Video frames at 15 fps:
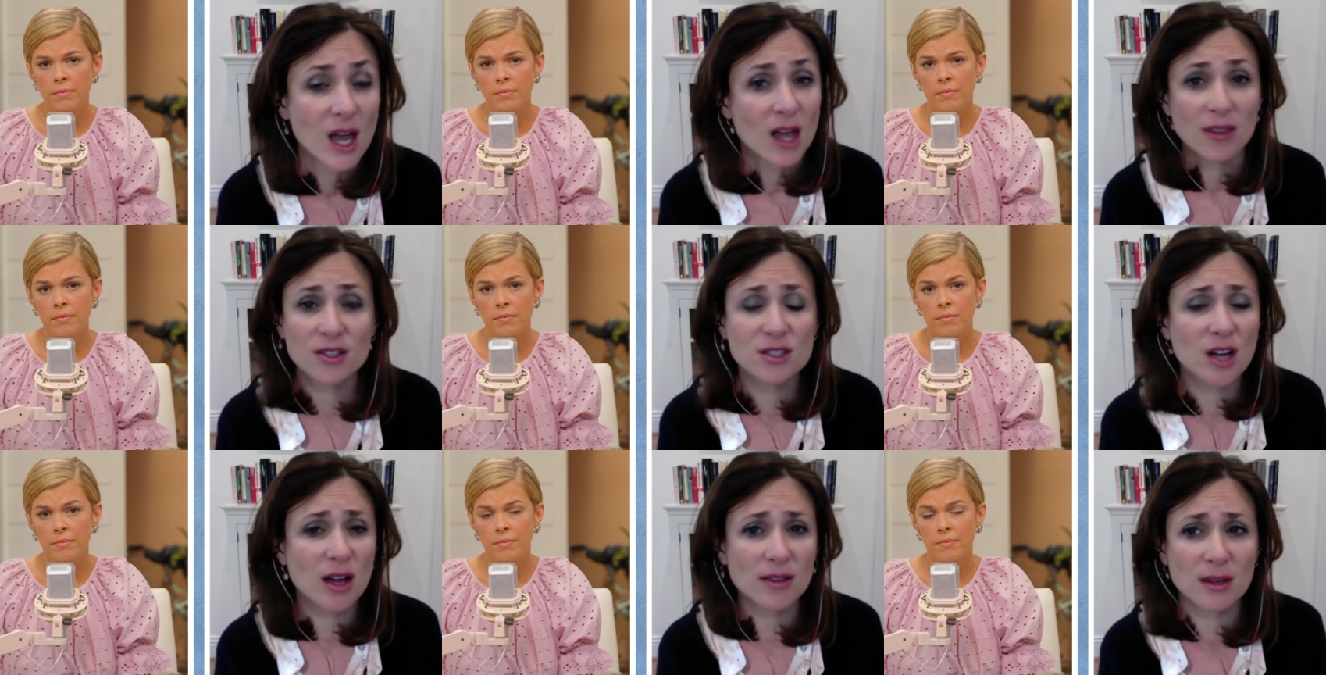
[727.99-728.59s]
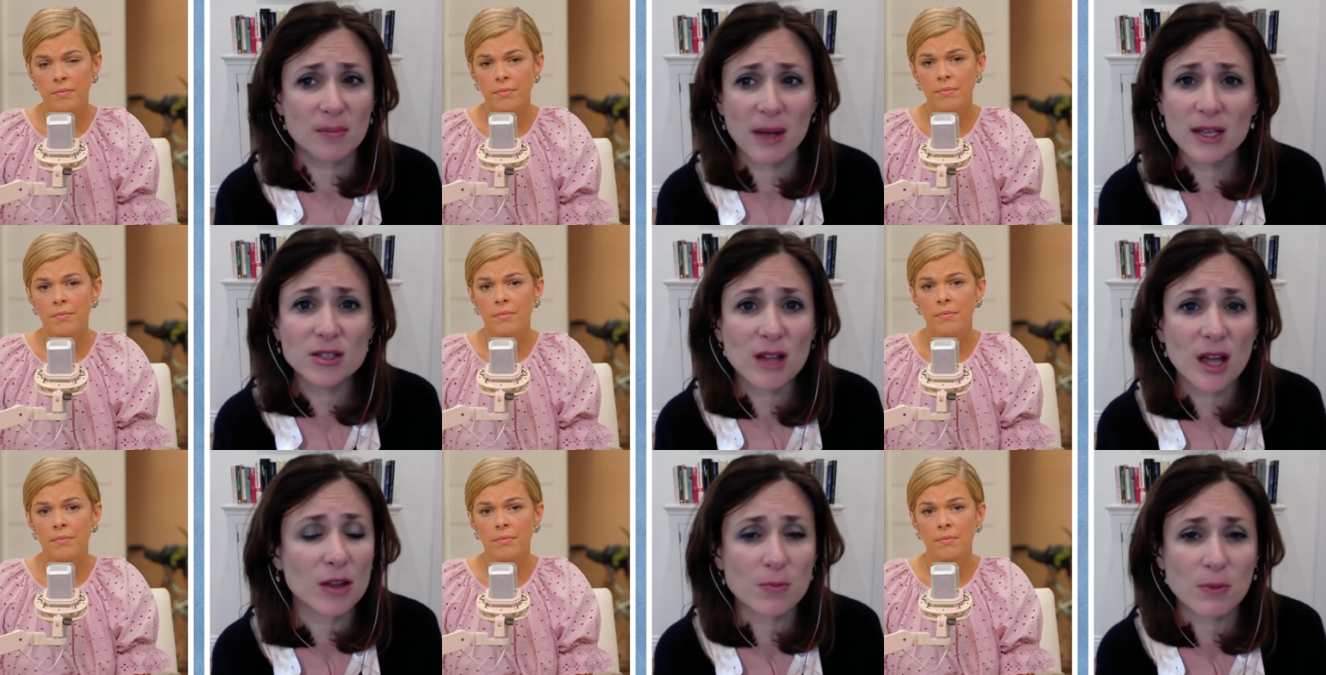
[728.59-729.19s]
Speaker 1: the, do- the mental
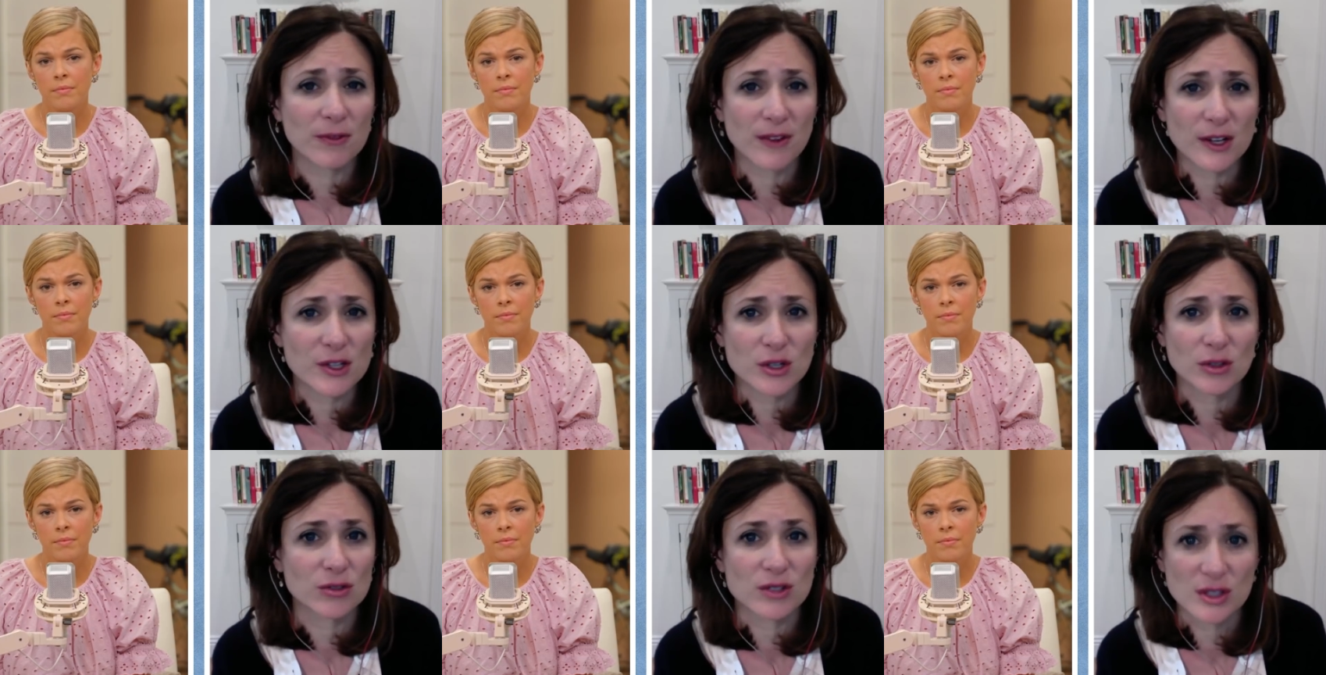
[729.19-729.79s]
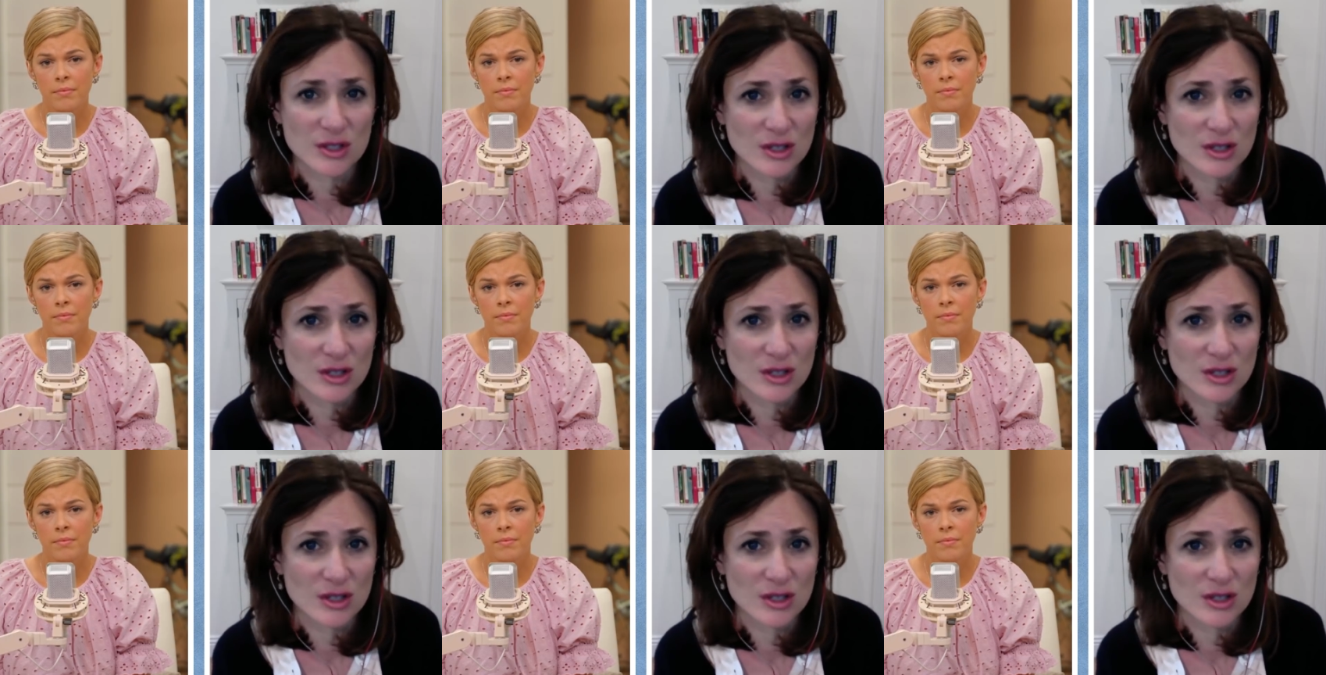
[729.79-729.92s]
health professional does